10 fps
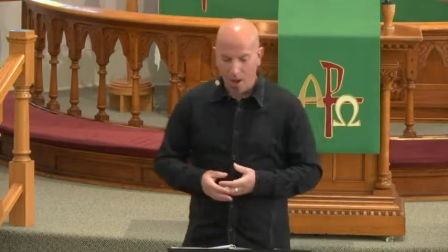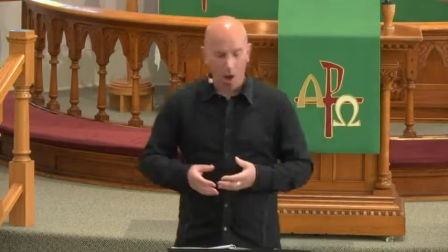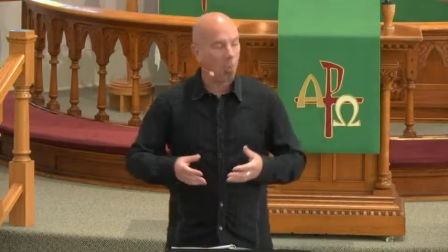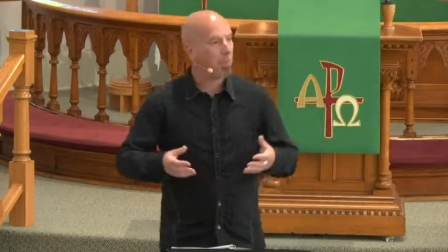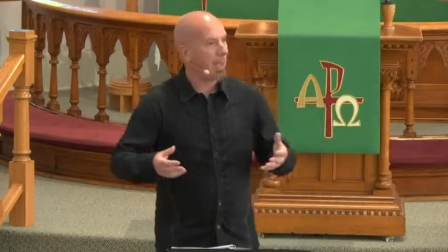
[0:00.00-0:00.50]

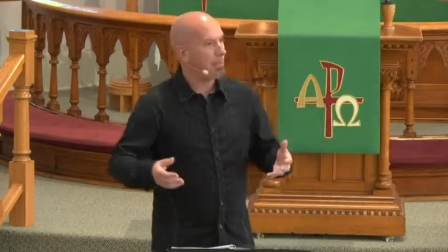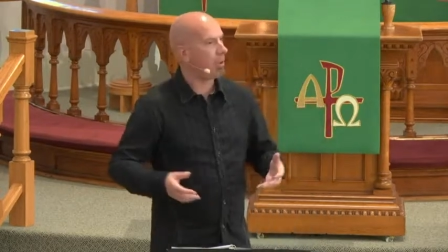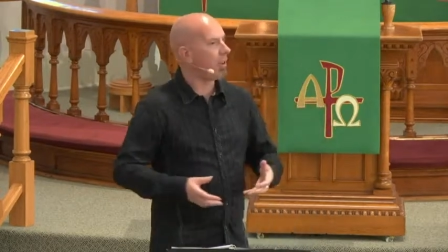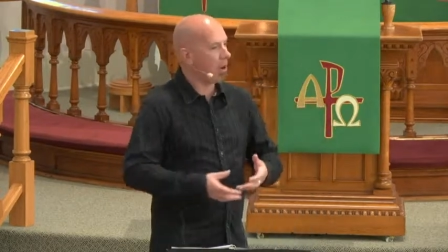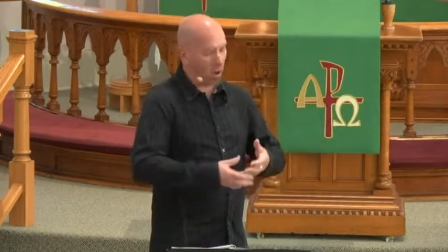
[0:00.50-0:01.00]
our
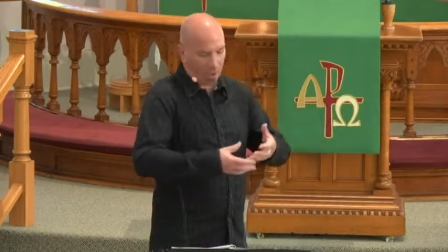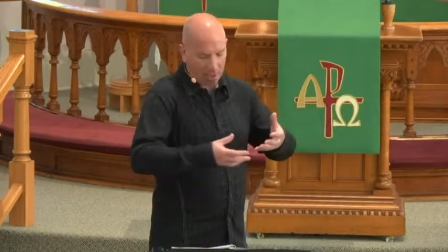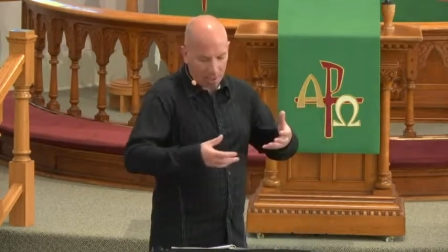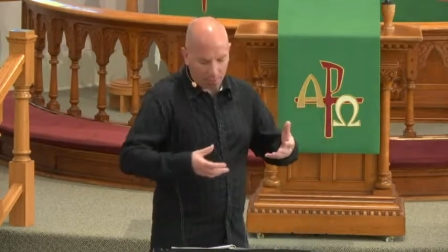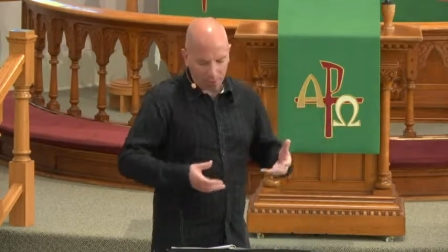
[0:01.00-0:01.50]
people, our
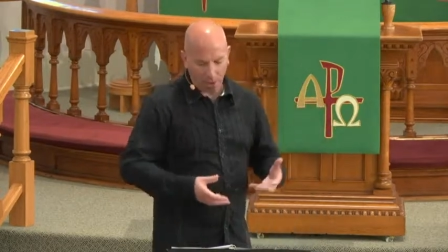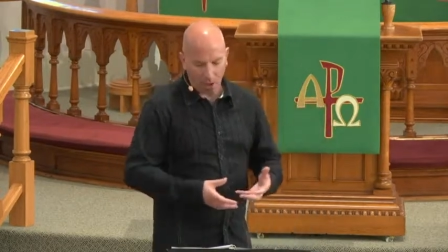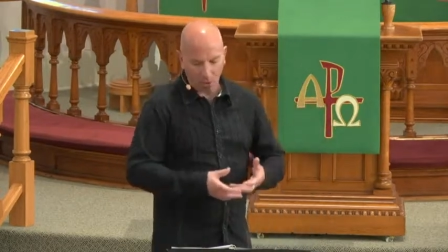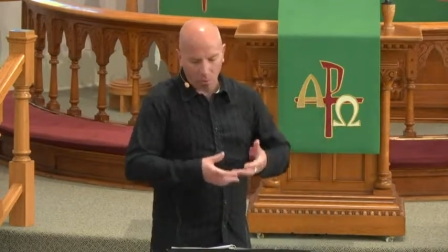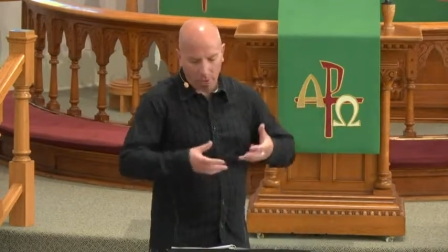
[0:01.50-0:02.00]
gifts,
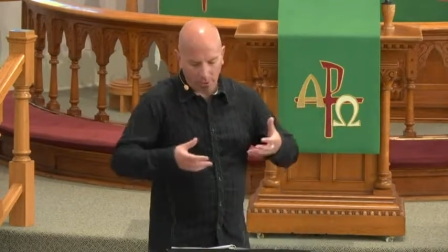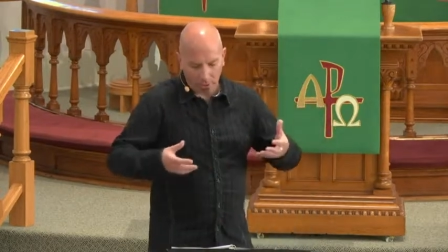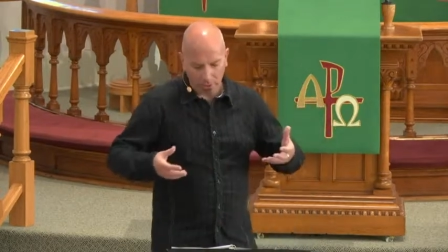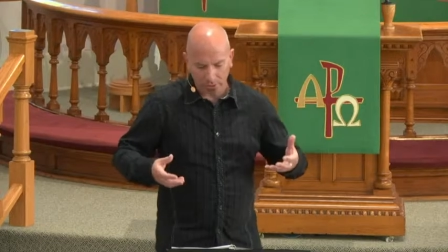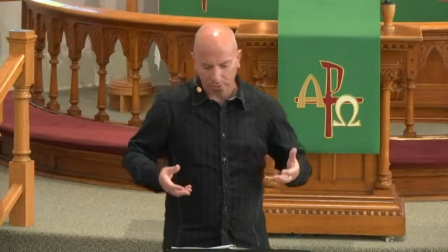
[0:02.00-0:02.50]
our
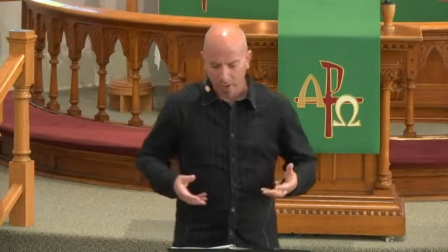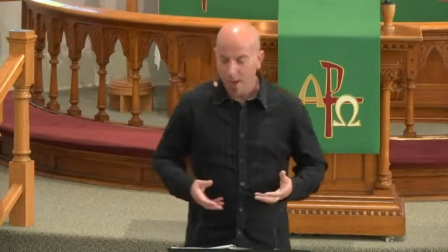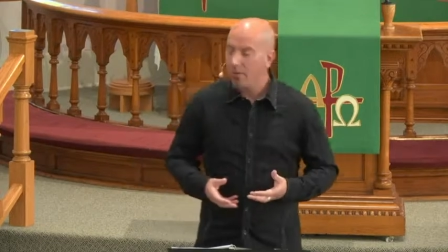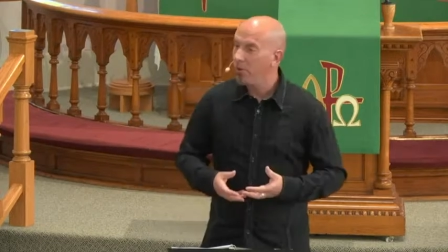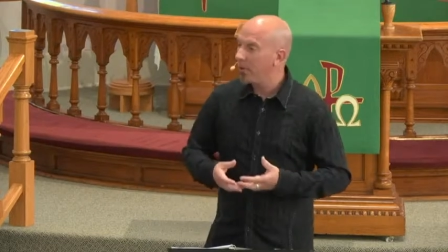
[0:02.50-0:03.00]
resources
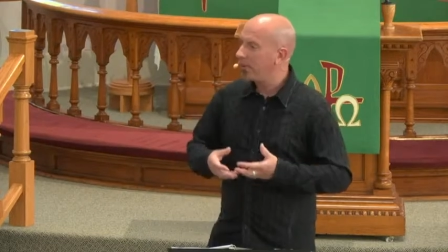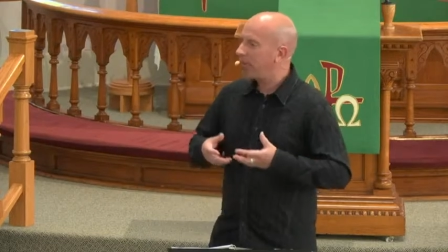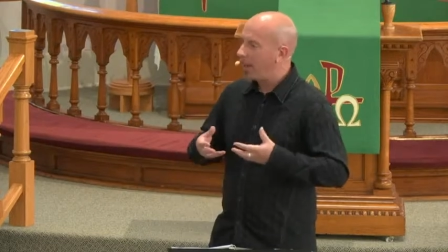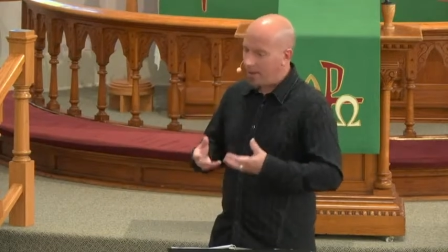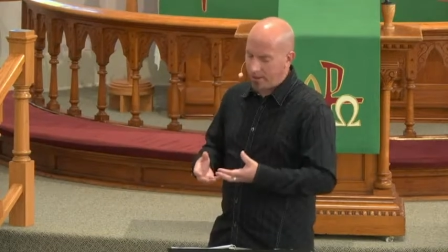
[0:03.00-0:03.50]
for the
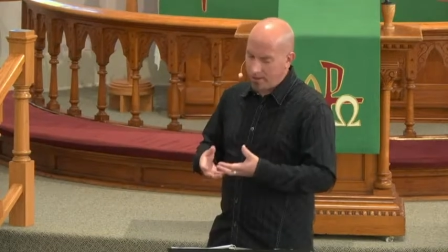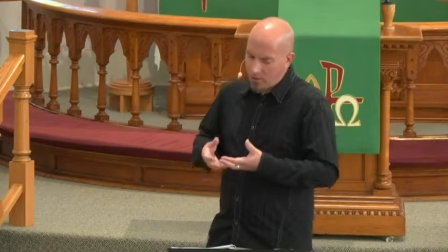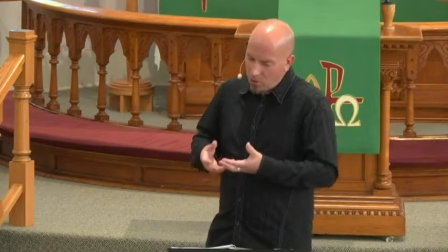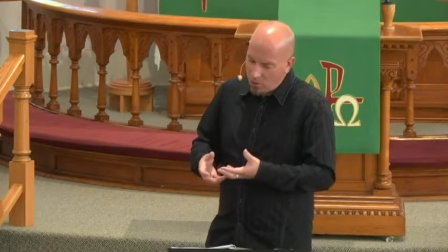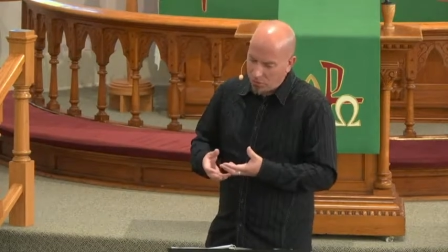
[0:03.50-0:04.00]
sake to
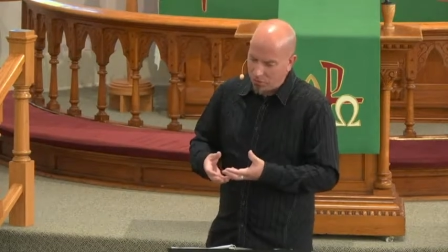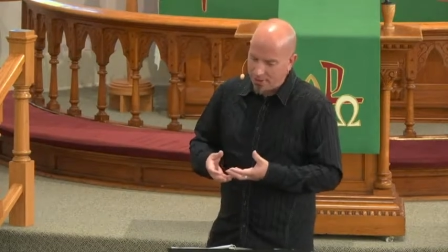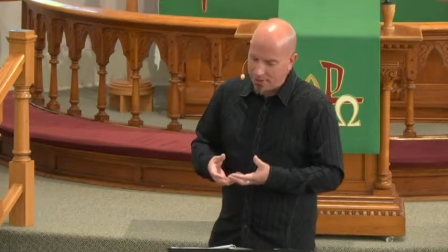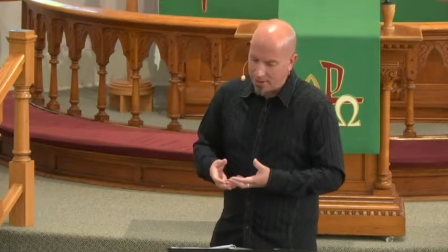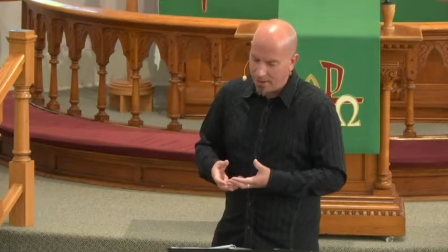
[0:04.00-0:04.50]
use for
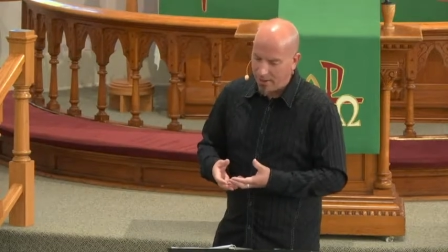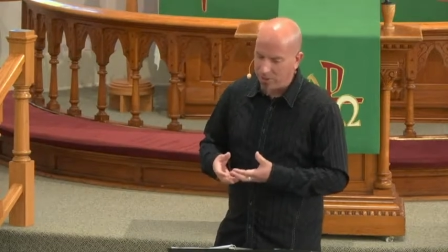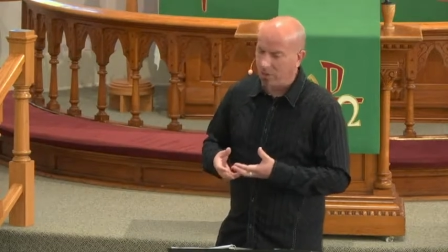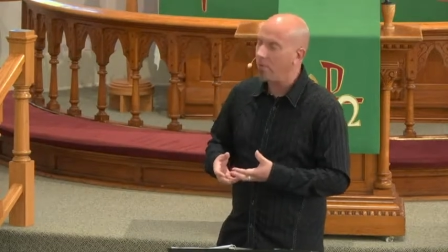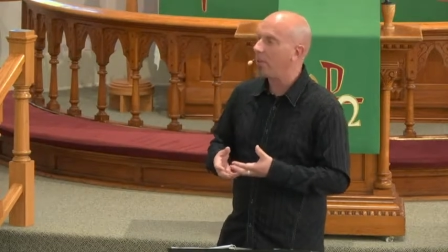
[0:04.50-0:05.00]
the sake
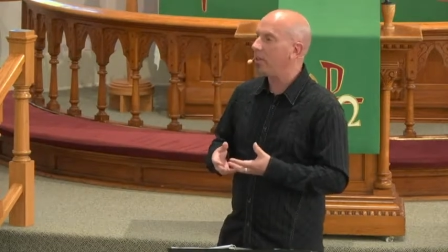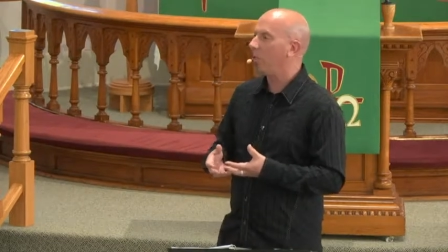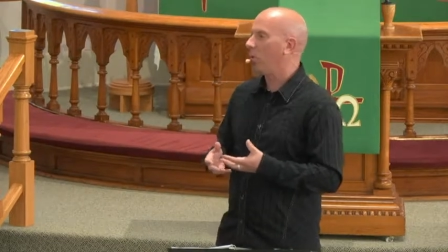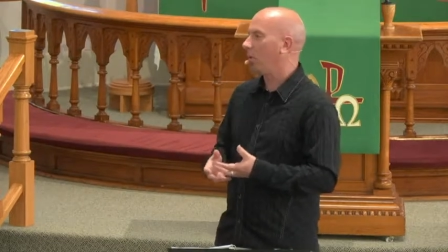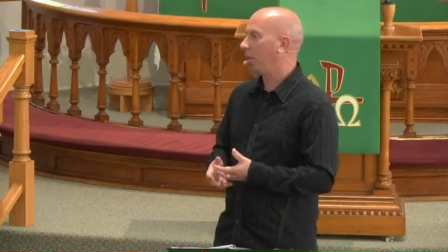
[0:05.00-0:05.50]
of loving the
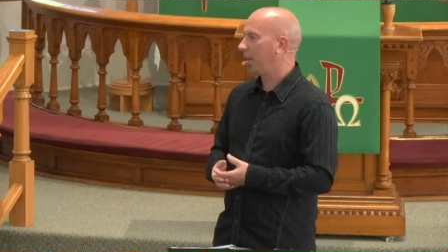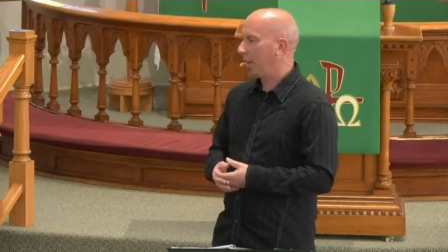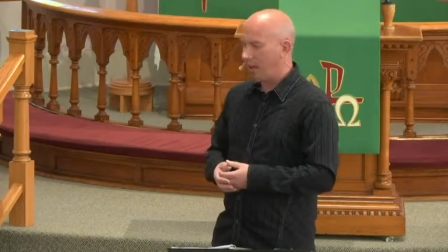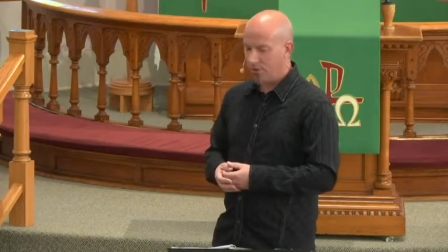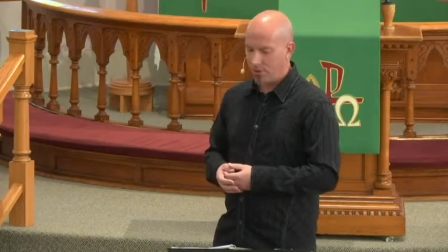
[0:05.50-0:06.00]
world that
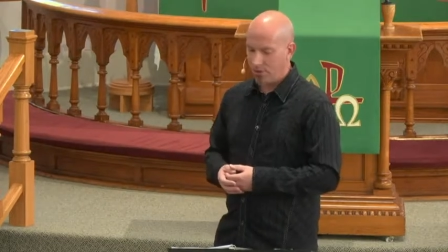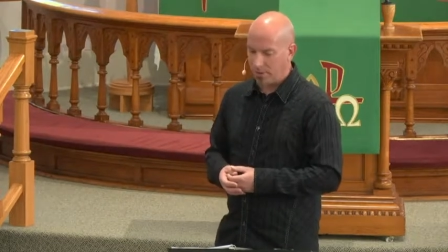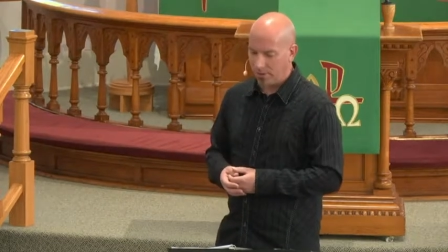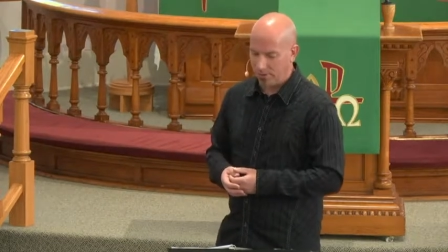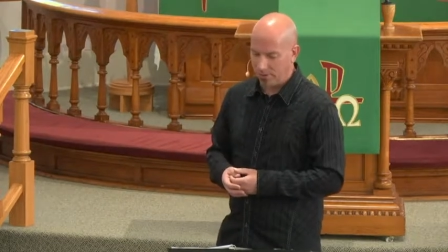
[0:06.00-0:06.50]
God so
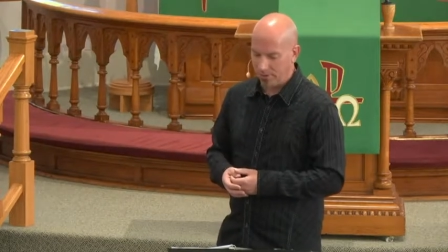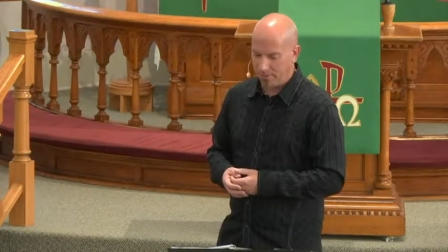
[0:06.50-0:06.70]
loves.